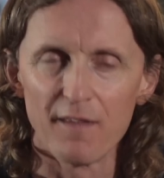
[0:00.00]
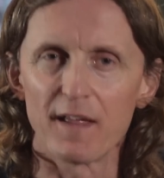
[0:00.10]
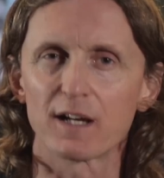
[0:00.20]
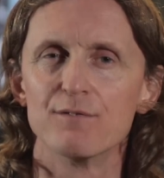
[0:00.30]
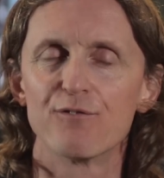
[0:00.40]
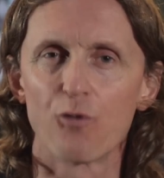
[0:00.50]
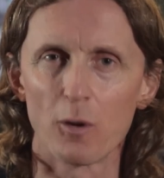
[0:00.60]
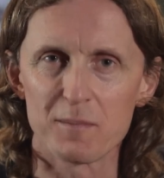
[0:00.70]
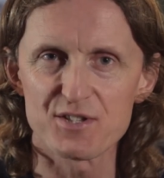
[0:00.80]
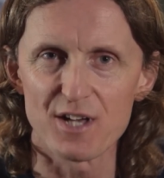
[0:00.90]
that
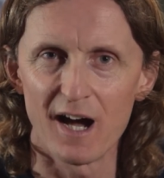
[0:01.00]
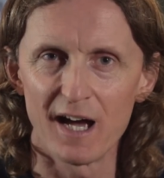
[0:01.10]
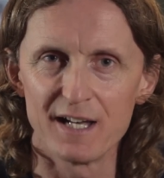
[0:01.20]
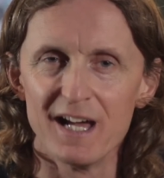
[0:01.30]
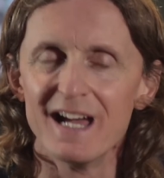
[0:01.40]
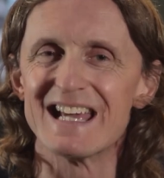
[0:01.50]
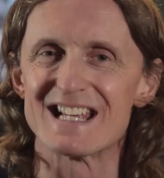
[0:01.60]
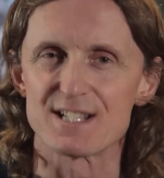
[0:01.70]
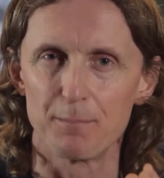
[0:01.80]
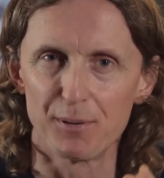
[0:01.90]
Conformicide
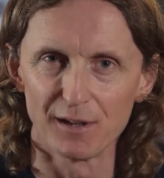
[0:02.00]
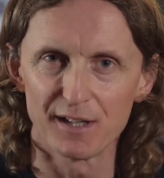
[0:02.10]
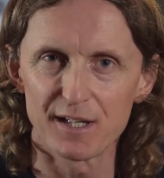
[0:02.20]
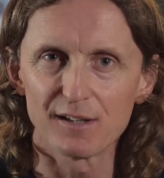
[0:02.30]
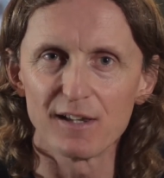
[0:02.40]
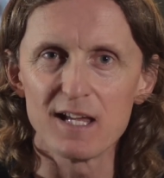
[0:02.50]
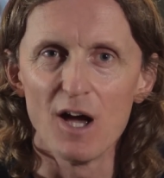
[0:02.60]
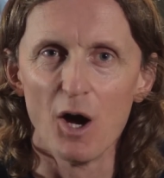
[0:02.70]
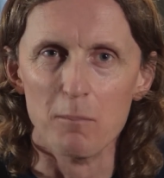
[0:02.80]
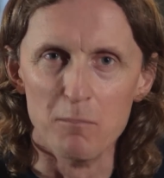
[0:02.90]
is a politically
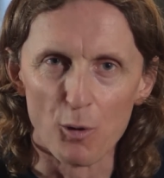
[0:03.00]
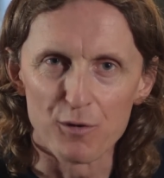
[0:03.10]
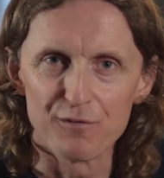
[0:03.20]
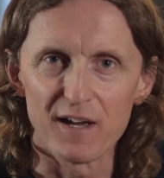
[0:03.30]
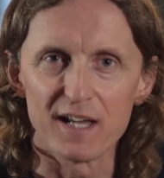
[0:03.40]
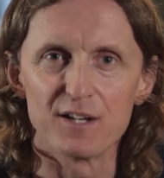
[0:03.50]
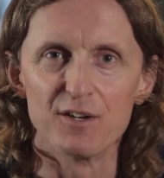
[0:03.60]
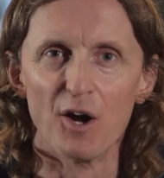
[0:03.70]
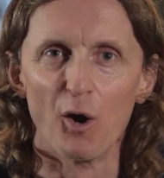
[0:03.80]
motivated